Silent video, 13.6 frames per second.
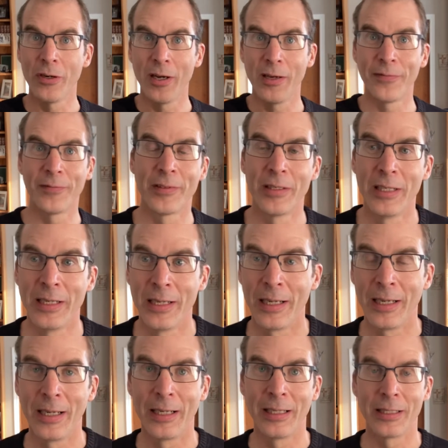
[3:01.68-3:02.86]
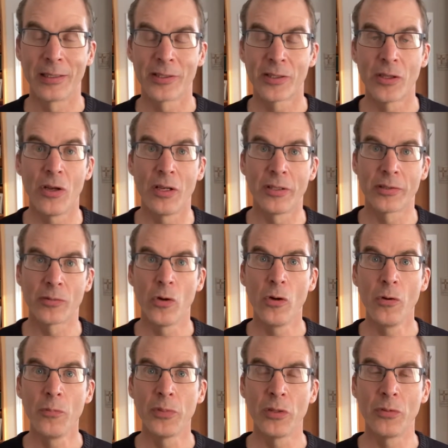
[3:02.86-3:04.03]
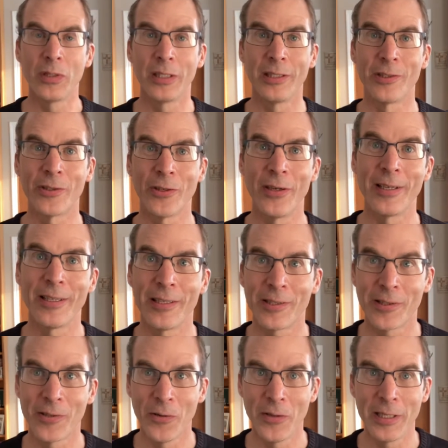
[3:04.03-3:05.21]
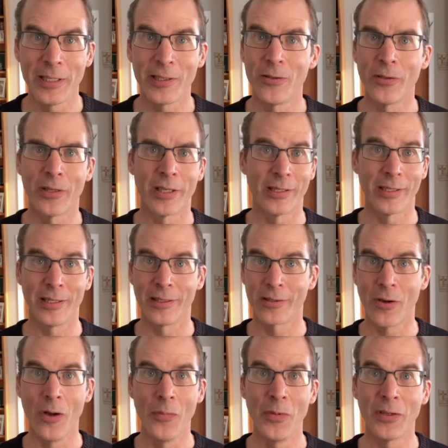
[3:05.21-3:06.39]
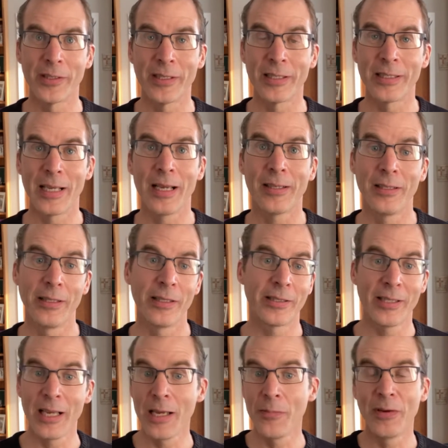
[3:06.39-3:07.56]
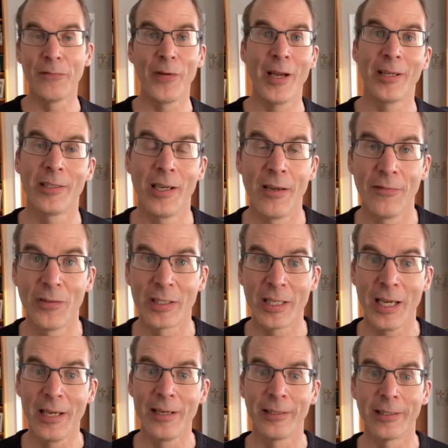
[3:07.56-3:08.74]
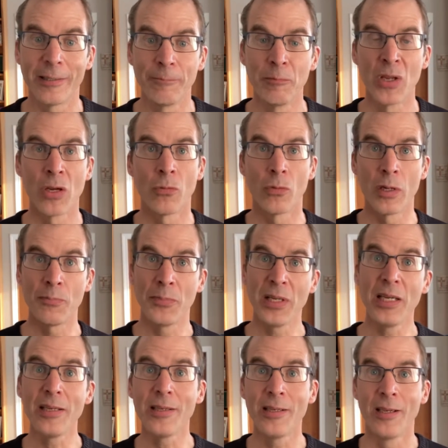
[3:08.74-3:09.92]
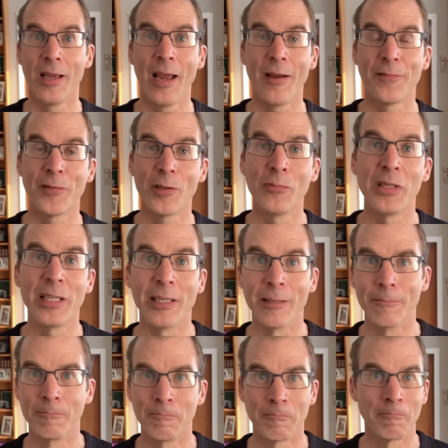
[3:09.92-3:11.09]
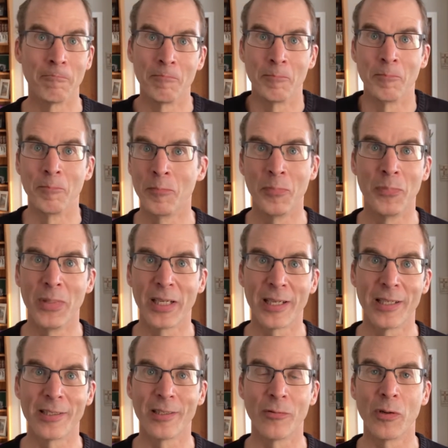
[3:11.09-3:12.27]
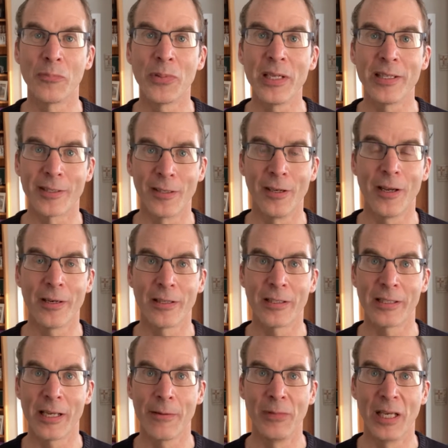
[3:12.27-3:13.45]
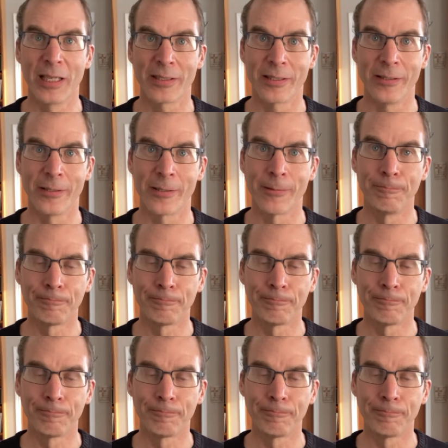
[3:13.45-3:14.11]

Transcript: off uh, Saul's robe, you will enjoy this story too, because it is almost exactly the same. In fact, I've entitled it Repeat After Me because it repeats a lot of the same lessons.